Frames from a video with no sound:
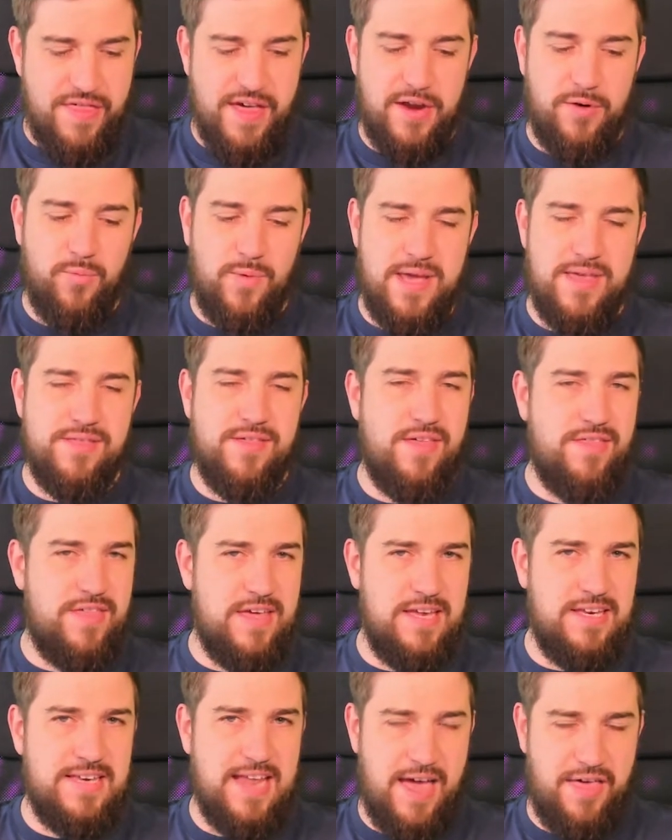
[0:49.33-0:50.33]
than with
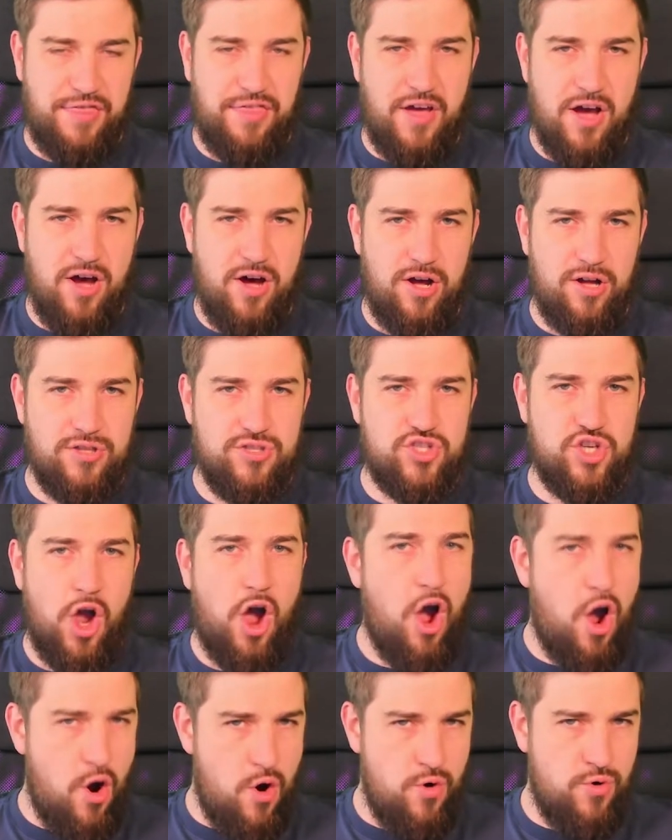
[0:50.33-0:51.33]
the Death Guard's
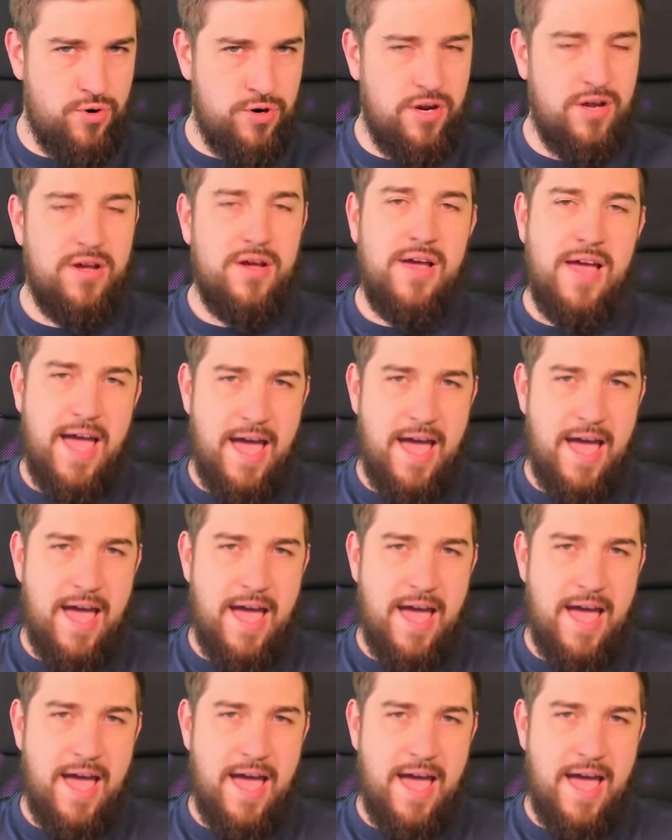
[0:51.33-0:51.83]
own